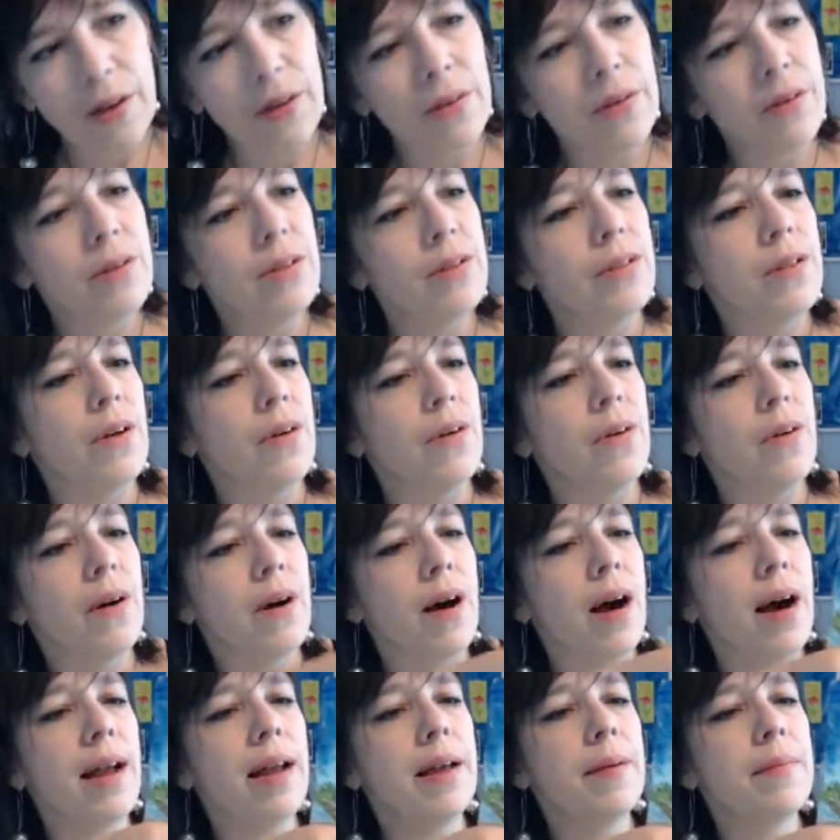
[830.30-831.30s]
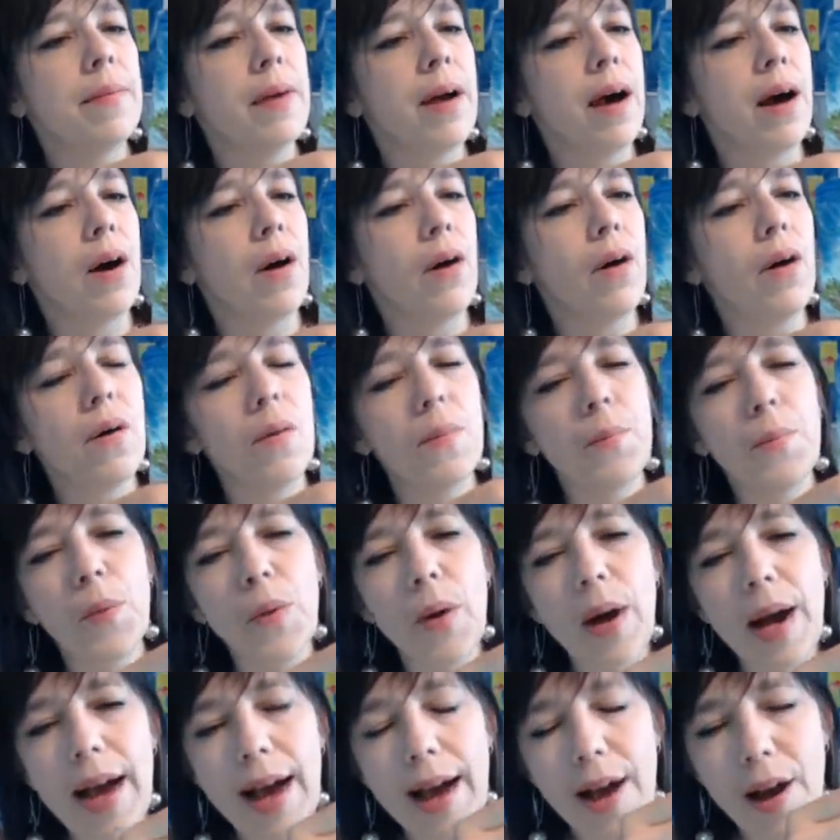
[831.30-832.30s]
So I am, oh
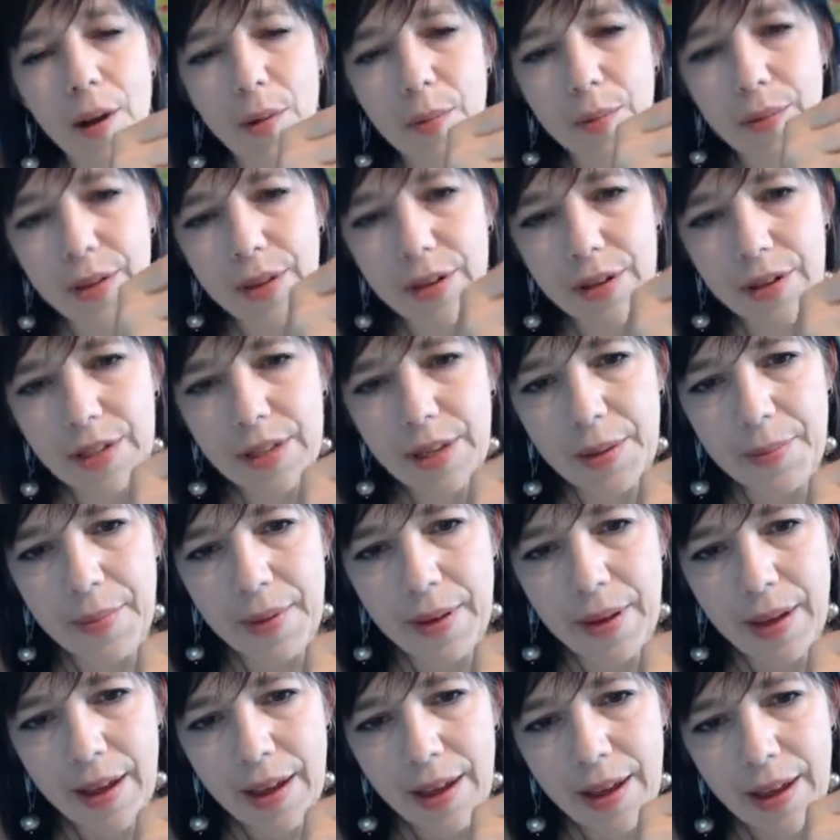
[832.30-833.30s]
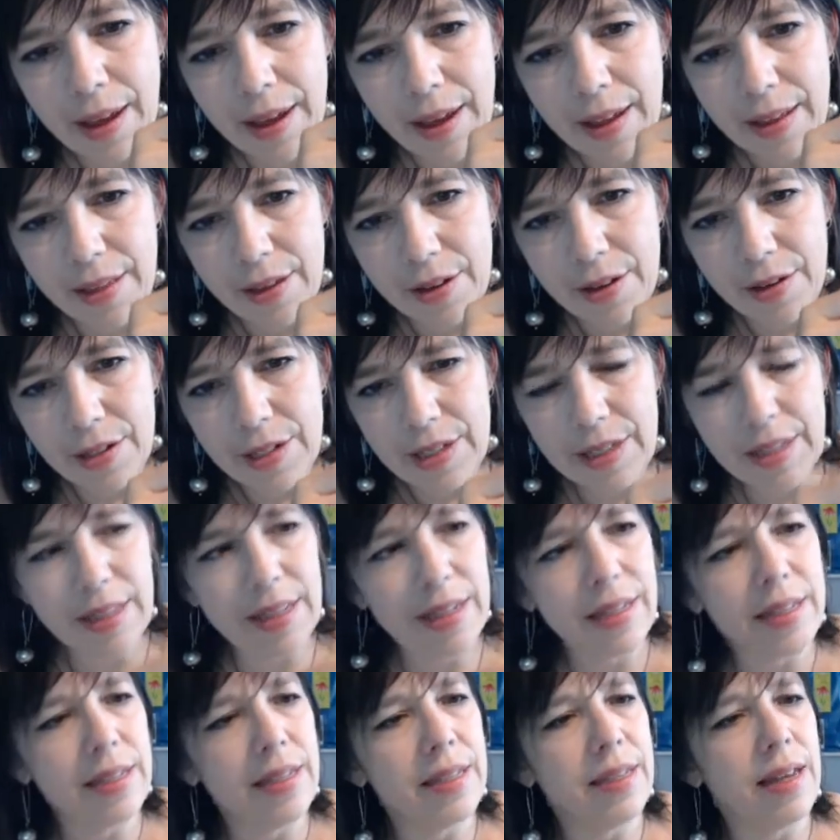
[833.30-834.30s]
boy, I hope there's some, there's,
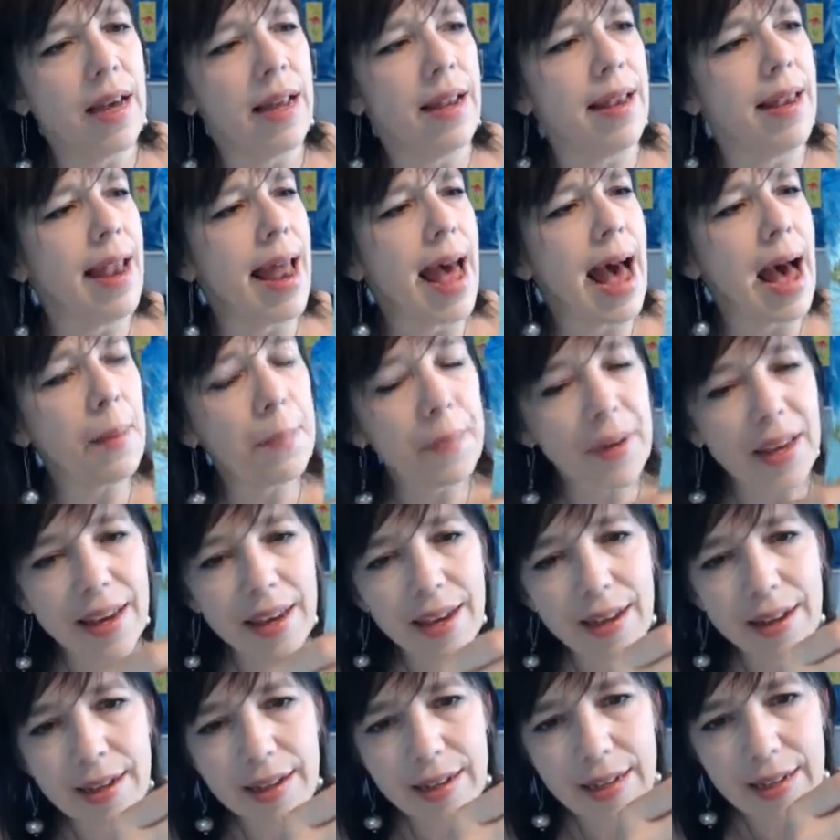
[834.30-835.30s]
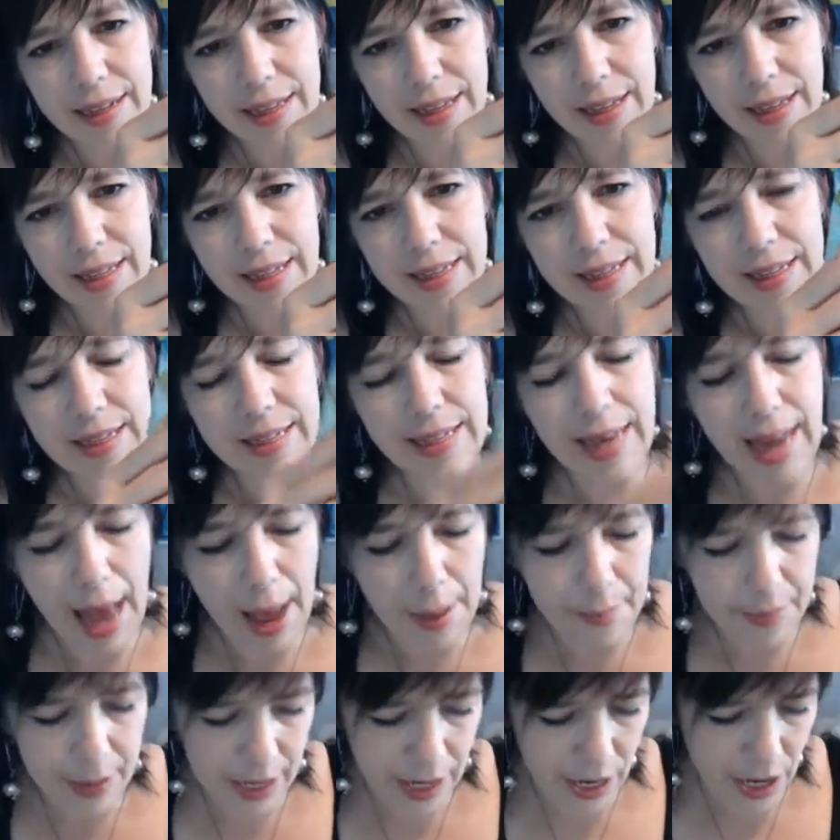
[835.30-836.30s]
this is a napkin. I think this is
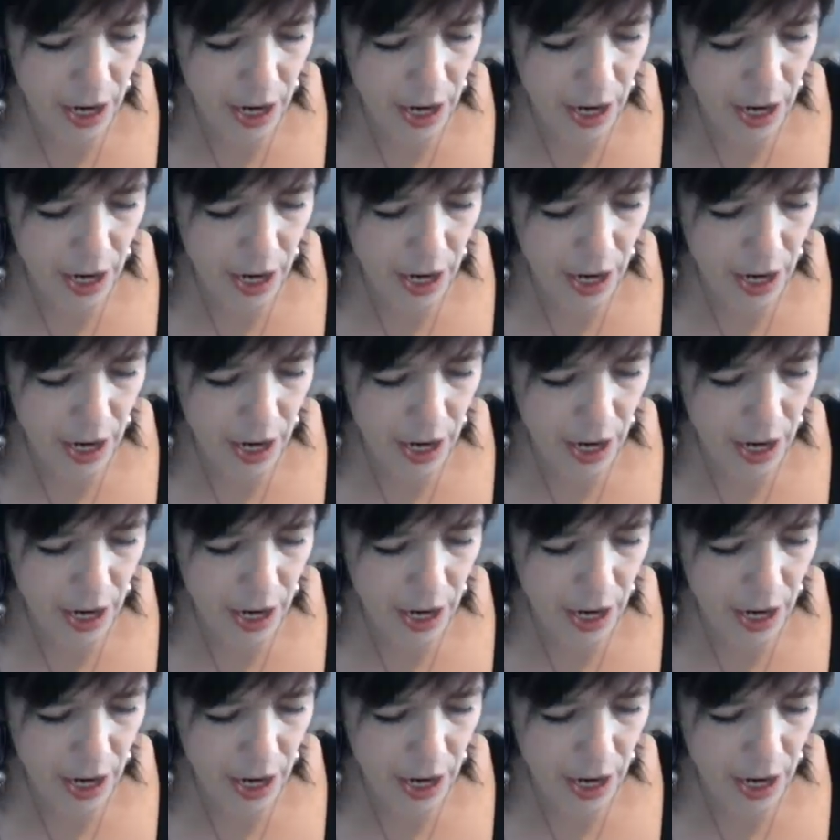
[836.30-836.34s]
napkin